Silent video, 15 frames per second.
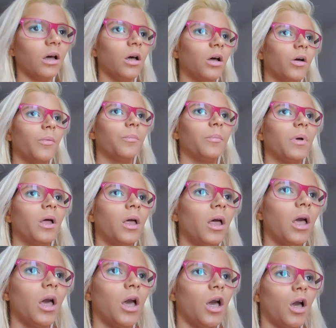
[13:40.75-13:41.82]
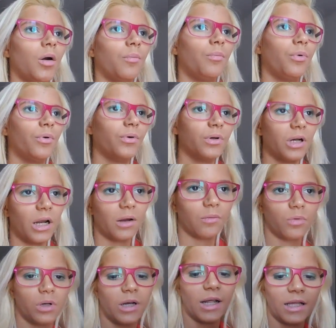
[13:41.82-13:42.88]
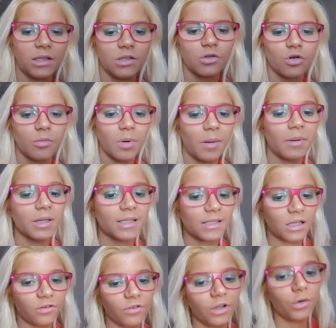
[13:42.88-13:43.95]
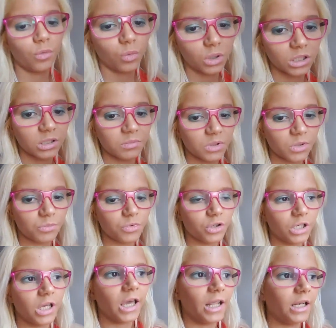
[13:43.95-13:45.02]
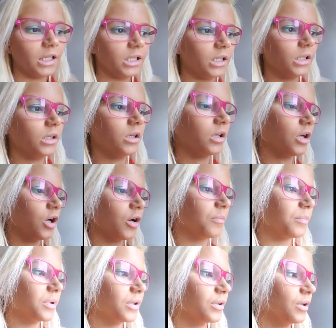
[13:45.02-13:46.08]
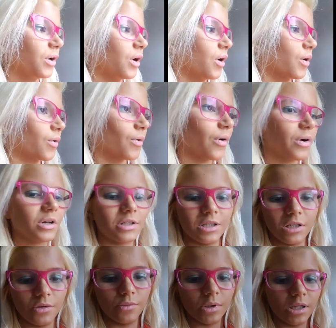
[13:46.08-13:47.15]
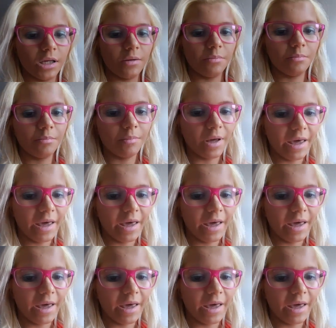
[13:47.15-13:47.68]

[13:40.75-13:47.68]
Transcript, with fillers: Um, but I would like to go by myself. I don't want him to bring any um, wrong thing with him.